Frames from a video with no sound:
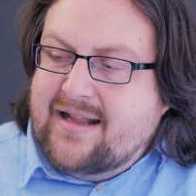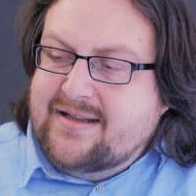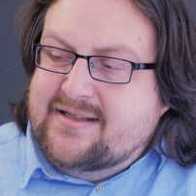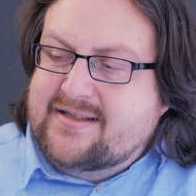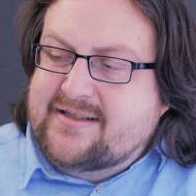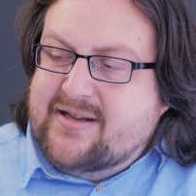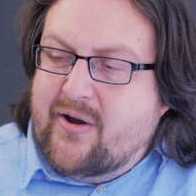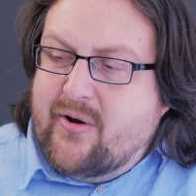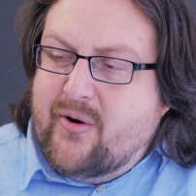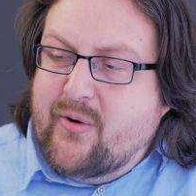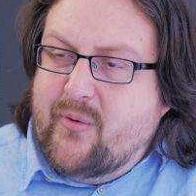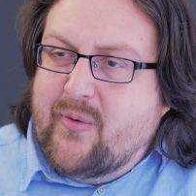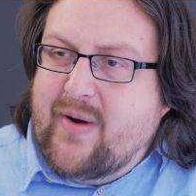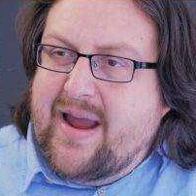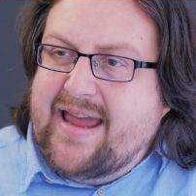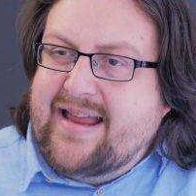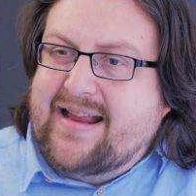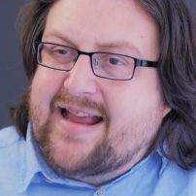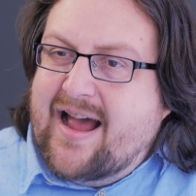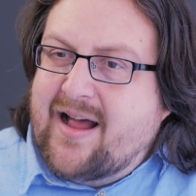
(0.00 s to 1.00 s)
so
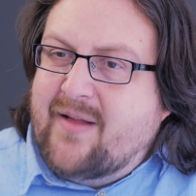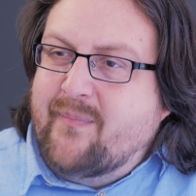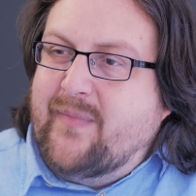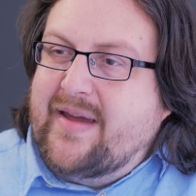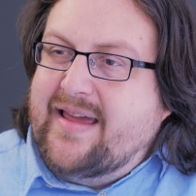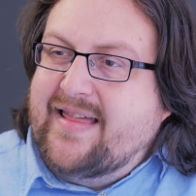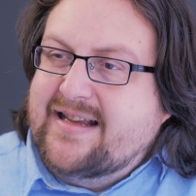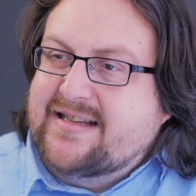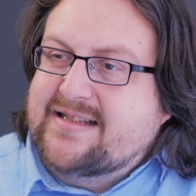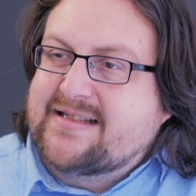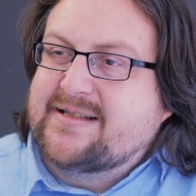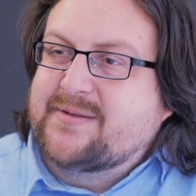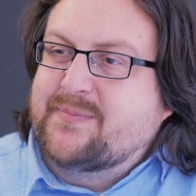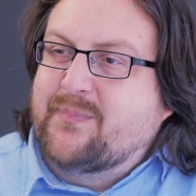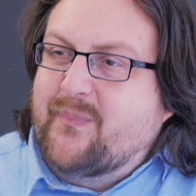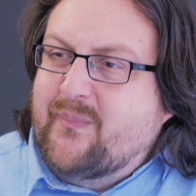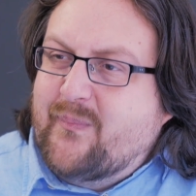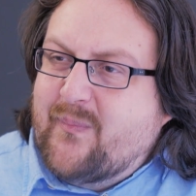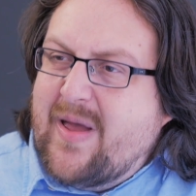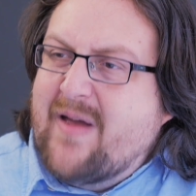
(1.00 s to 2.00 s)
it can't be this
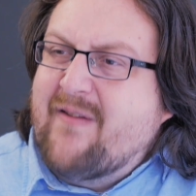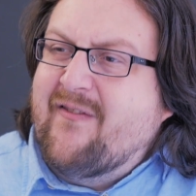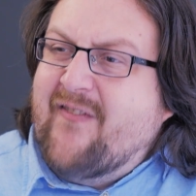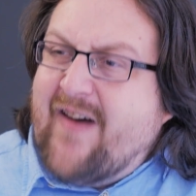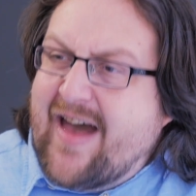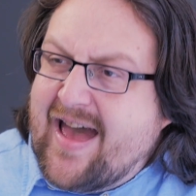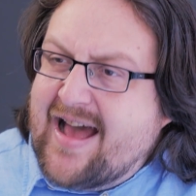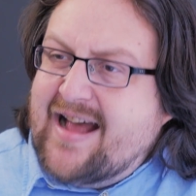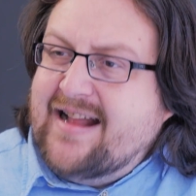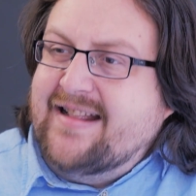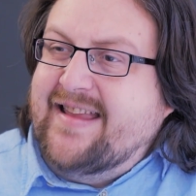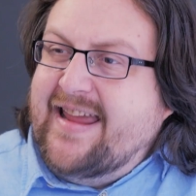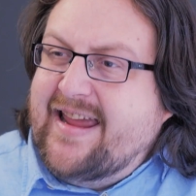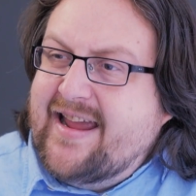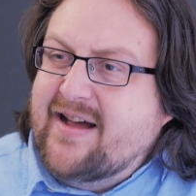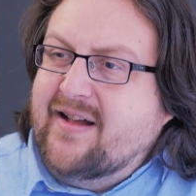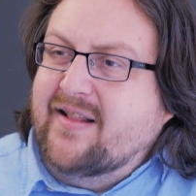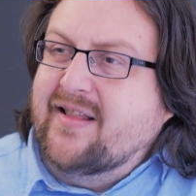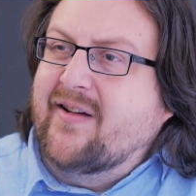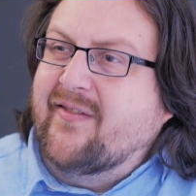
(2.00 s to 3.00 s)
fair
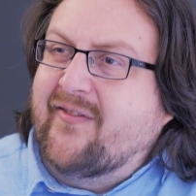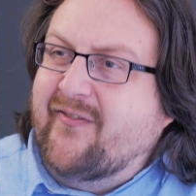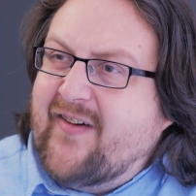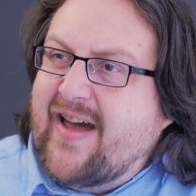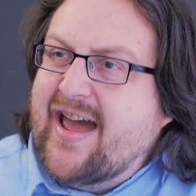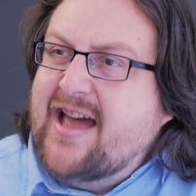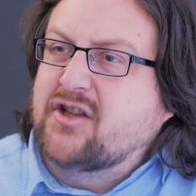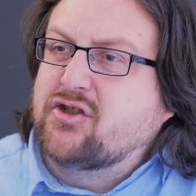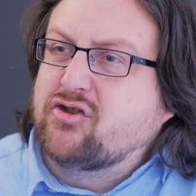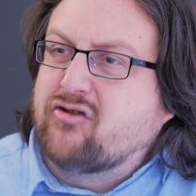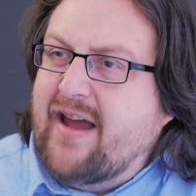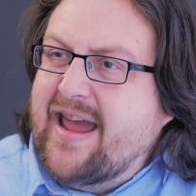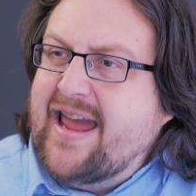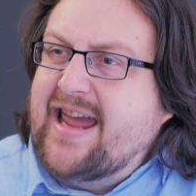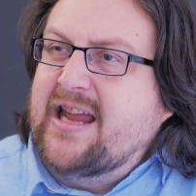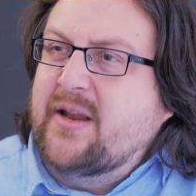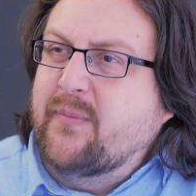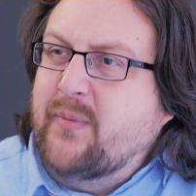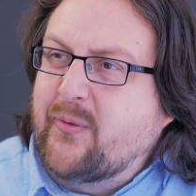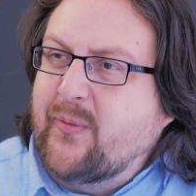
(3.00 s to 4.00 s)
deal or fair
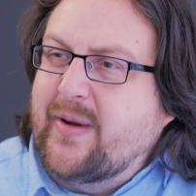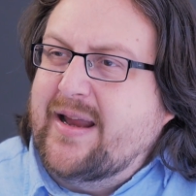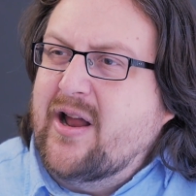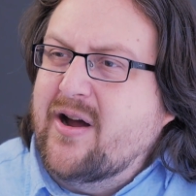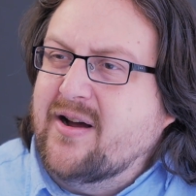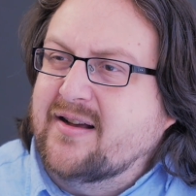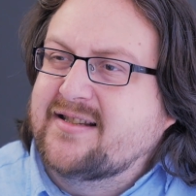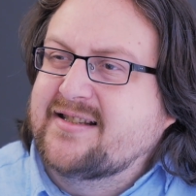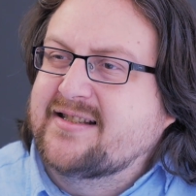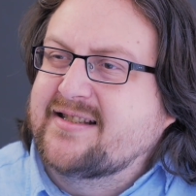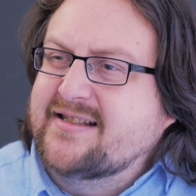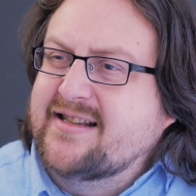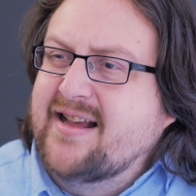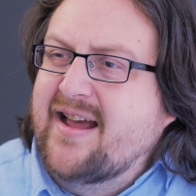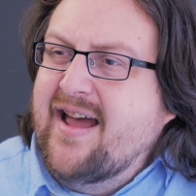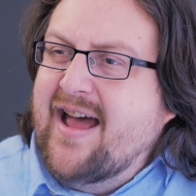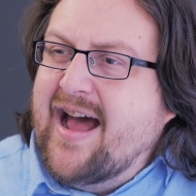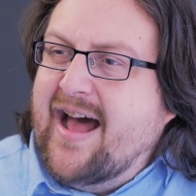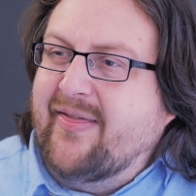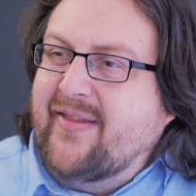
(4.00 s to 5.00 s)
trade between us
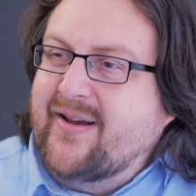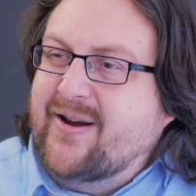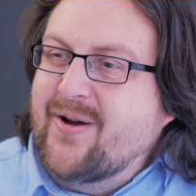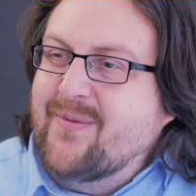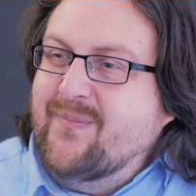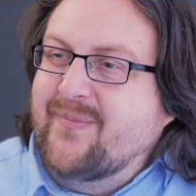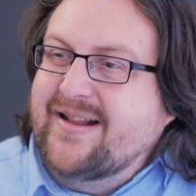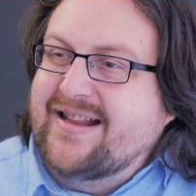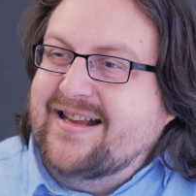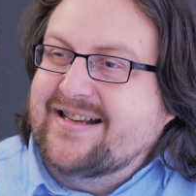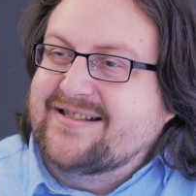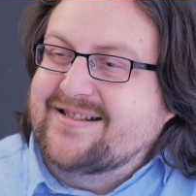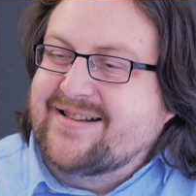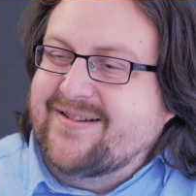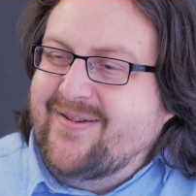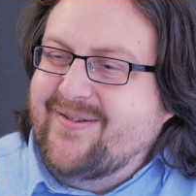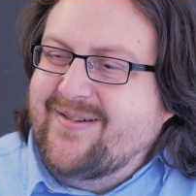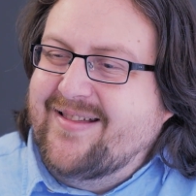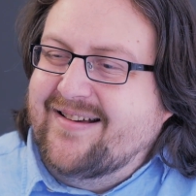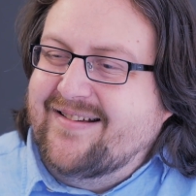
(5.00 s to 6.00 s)
and the companies to
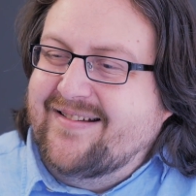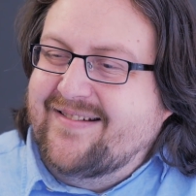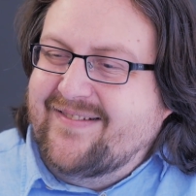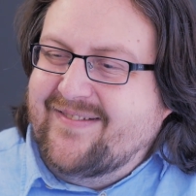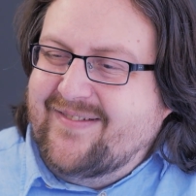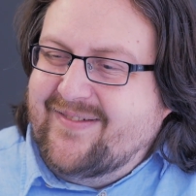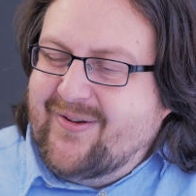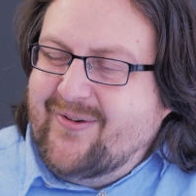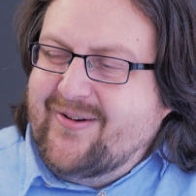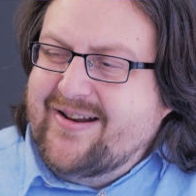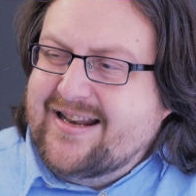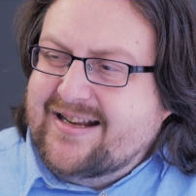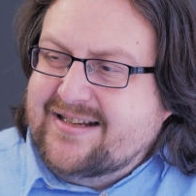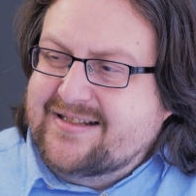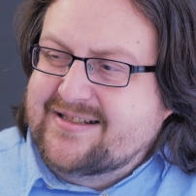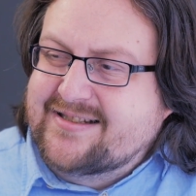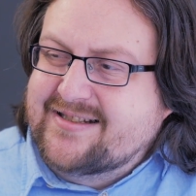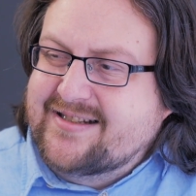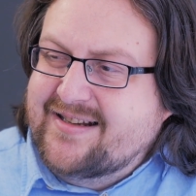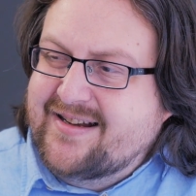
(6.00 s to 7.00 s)
doing
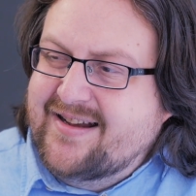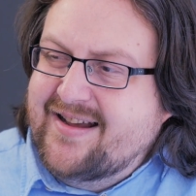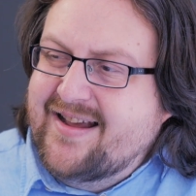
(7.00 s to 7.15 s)
this.